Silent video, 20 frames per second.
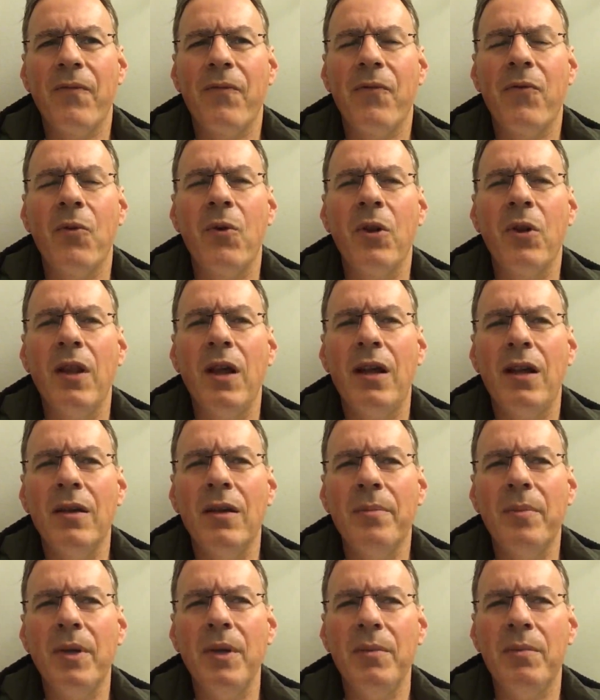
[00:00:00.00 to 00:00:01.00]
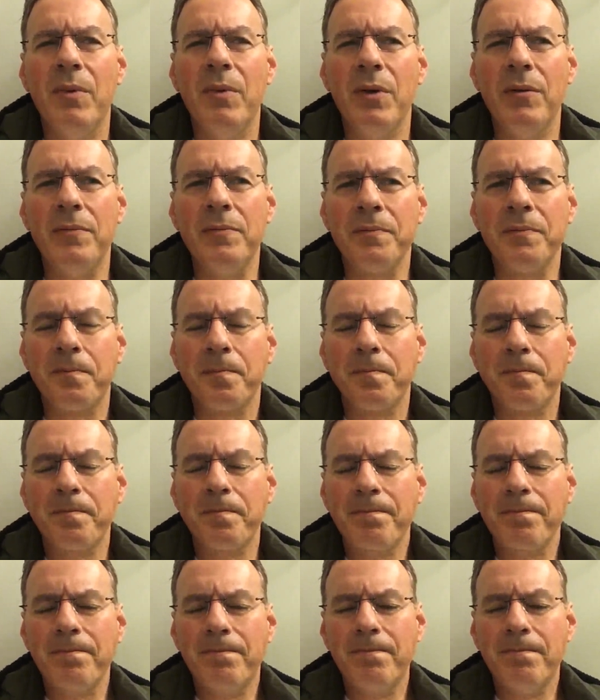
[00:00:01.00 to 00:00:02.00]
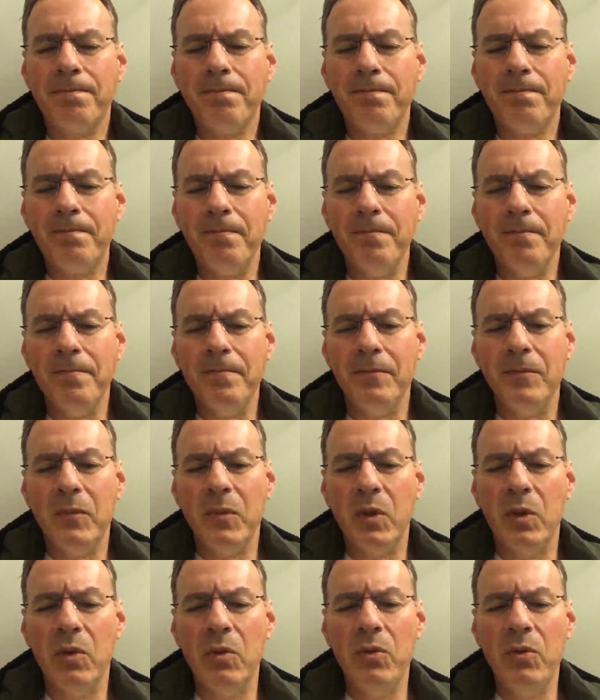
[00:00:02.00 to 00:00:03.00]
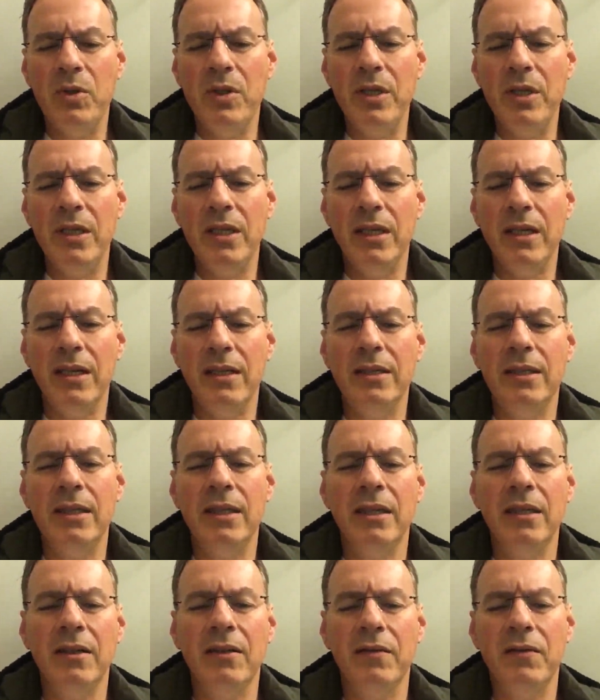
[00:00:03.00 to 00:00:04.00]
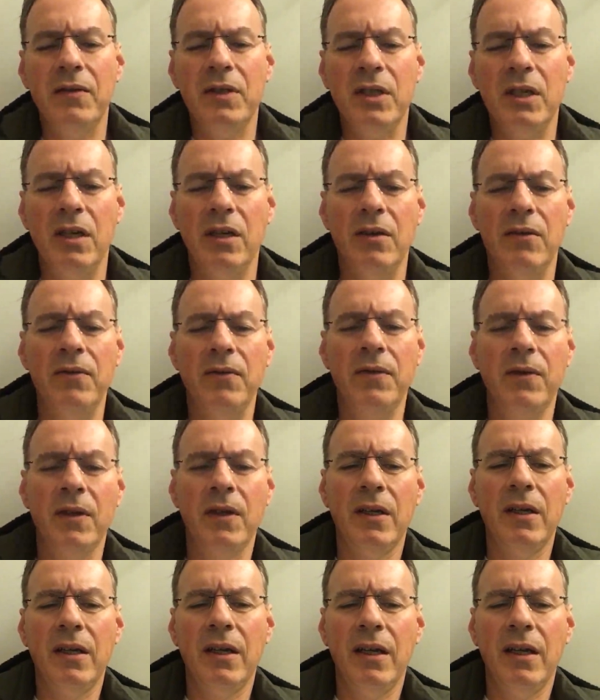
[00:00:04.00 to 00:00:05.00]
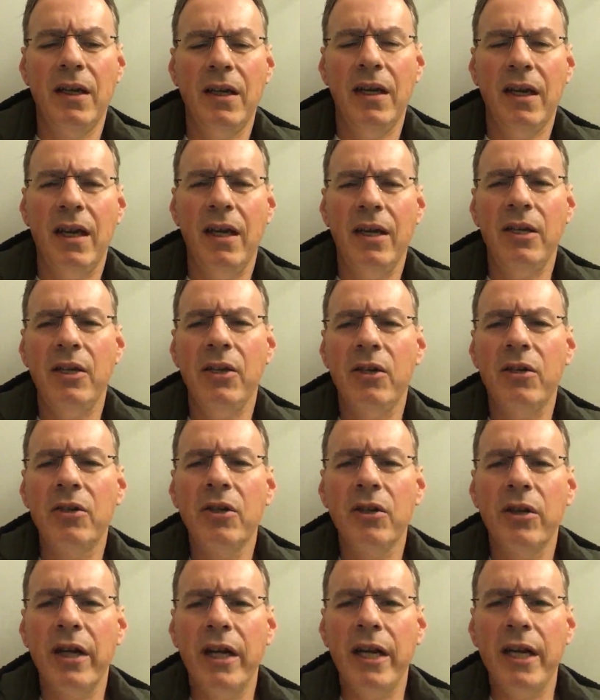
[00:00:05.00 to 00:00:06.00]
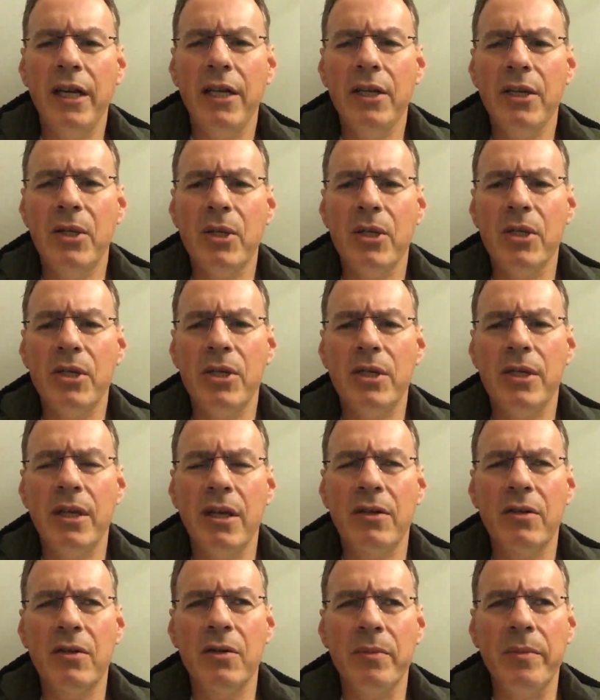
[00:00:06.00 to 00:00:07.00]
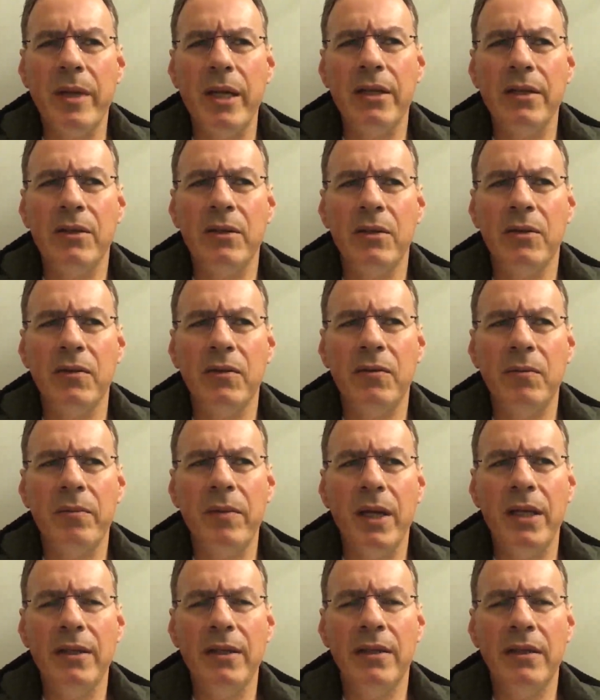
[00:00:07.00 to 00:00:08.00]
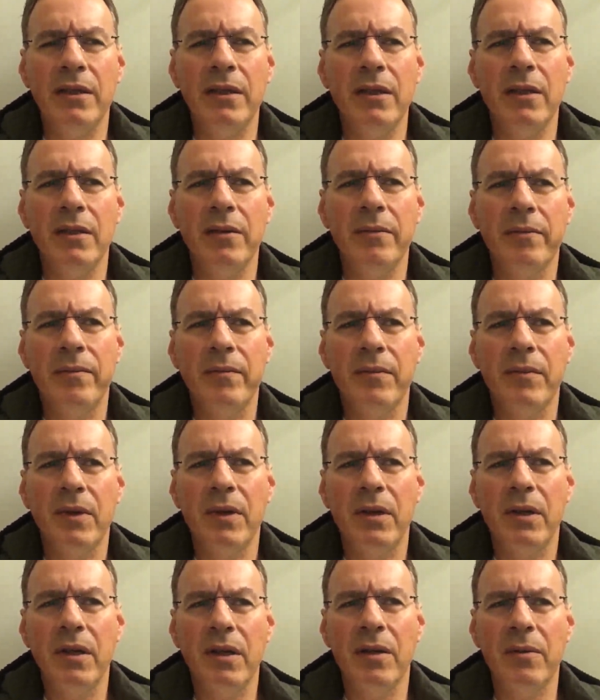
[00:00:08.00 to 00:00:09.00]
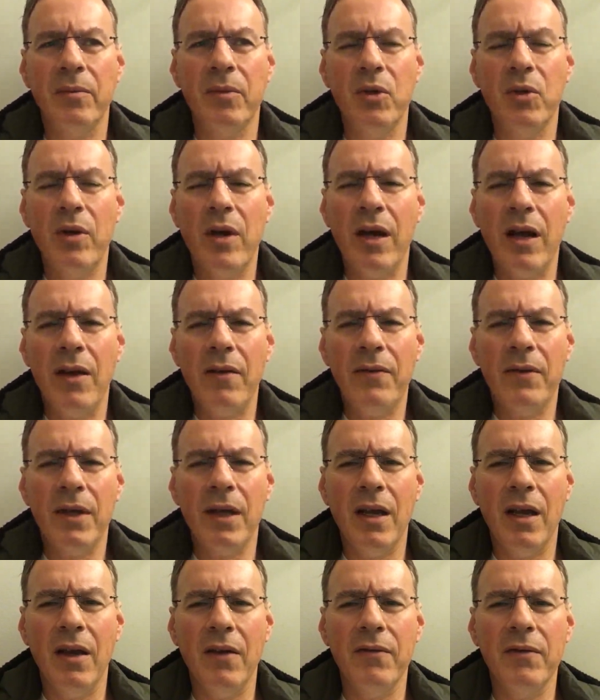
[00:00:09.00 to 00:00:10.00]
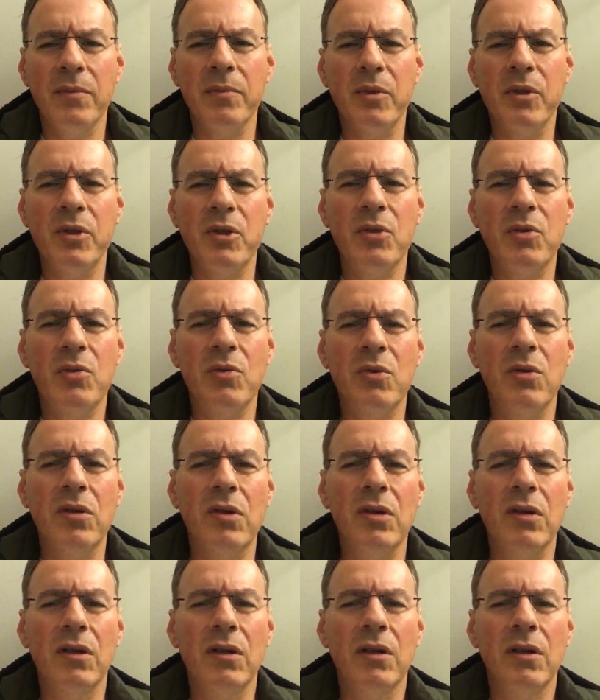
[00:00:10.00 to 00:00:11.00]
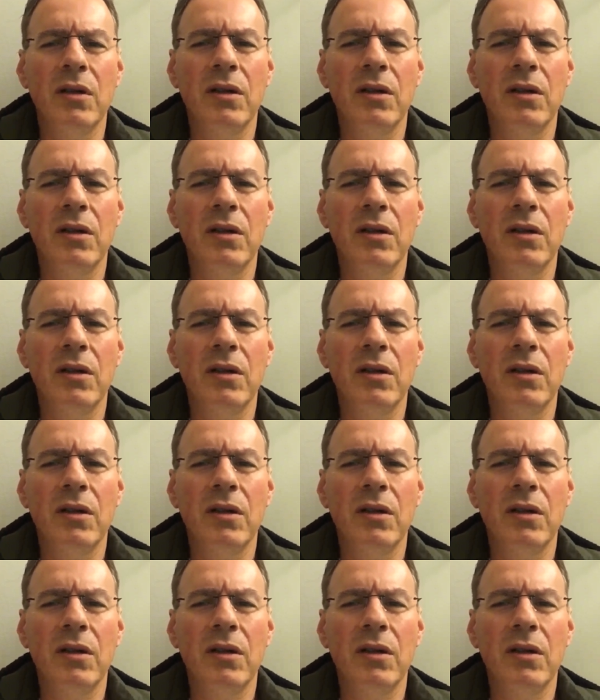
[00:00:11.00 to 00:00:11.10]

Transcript: For a lot of people, losing the identity of self at a younger age is detrimental mentally. You have to have a mature